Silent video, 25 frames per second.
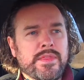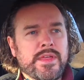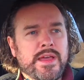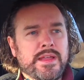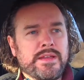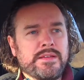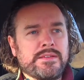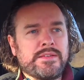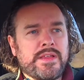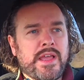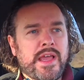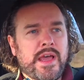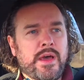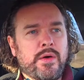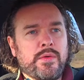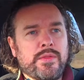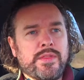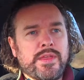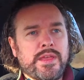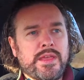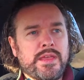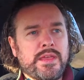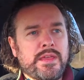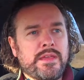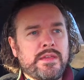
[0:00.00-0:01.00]
That is how
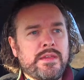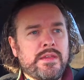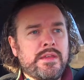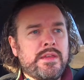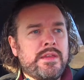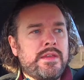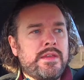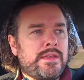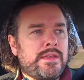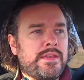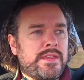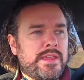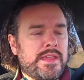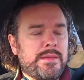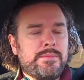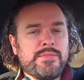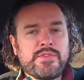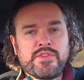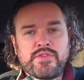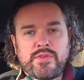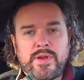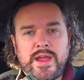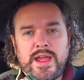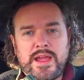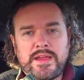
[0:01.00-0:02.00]
they keep
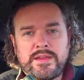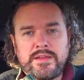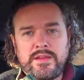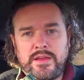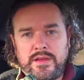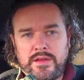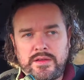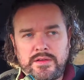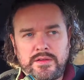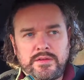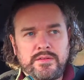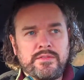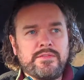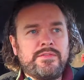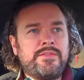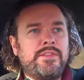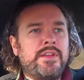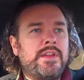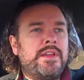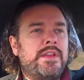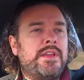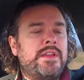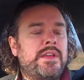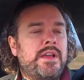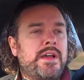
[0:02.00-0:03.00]
track
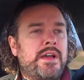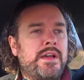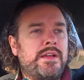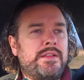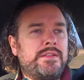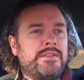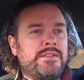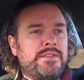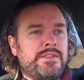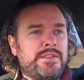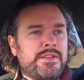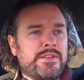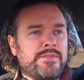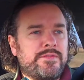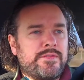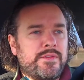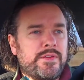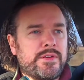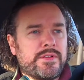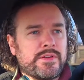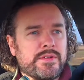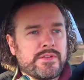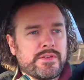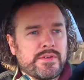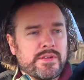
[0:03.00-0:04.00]
of
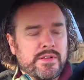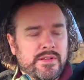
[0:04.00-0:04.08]
different